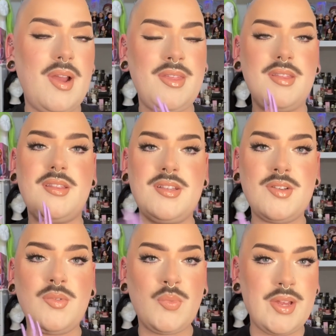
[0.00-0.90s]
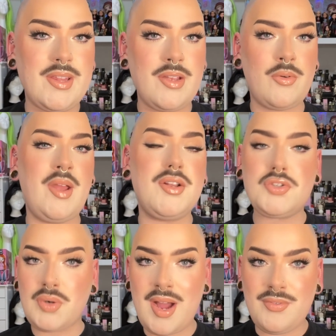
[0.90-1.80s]
I think that these are really great
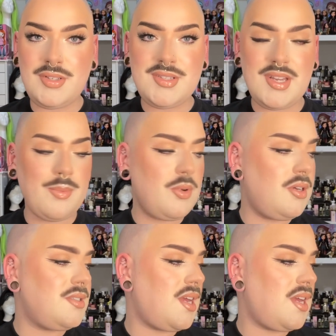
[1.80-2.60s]
travel staples.